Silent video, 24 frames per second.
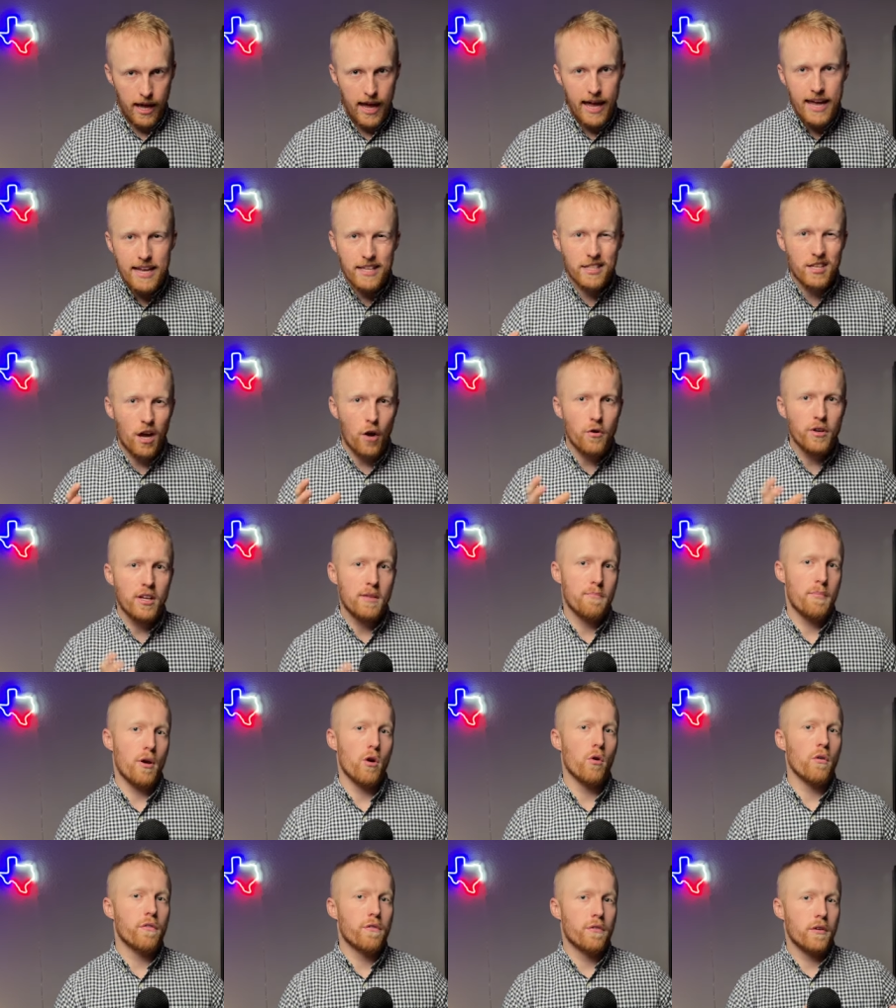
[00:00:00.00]
is only
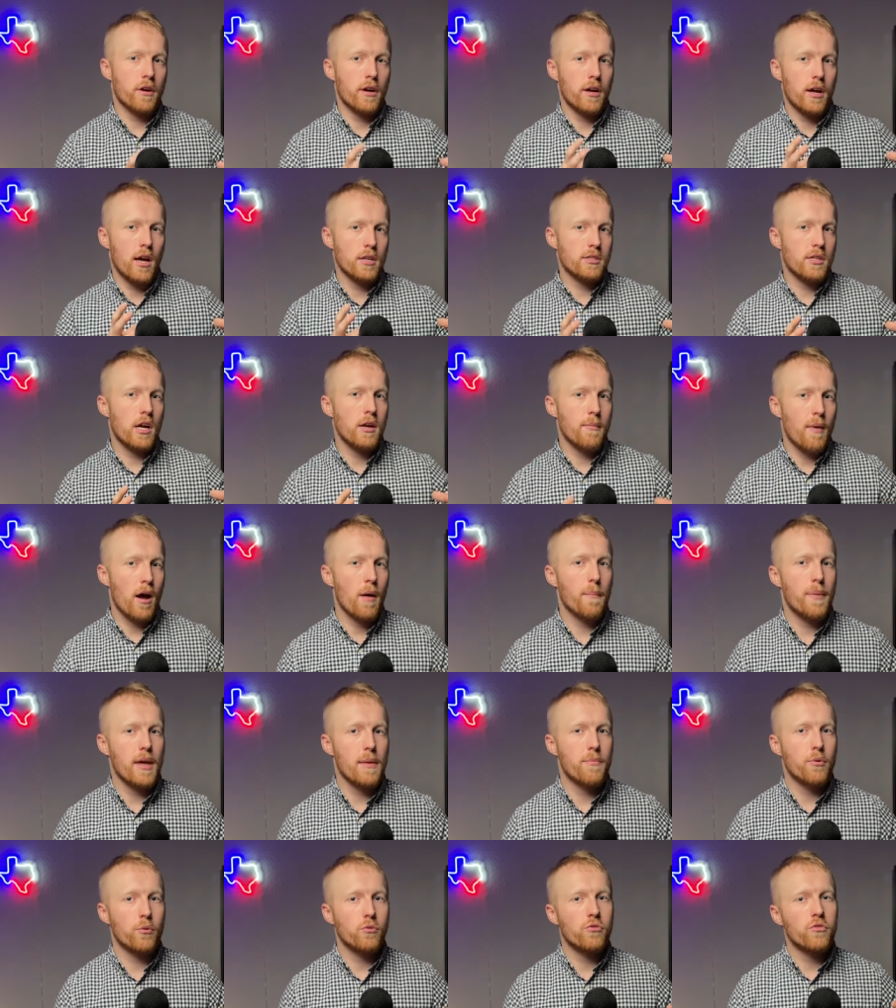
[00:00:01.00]
built for a certain amount of people,